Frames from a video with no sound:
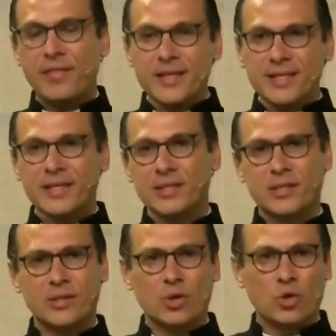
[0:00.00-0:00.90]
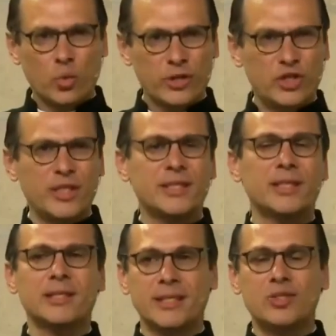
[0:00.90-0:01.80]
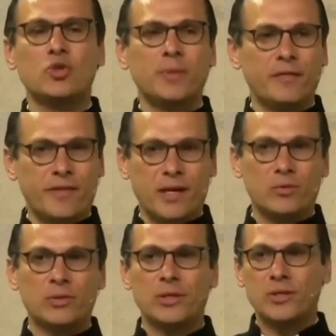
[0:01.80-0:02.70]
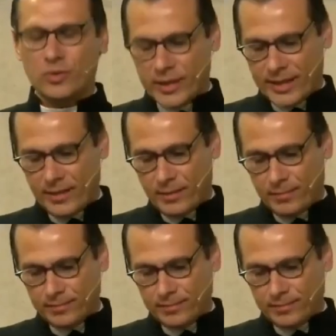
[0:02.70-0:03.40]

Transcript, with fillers: This is where Jesus is to be found today.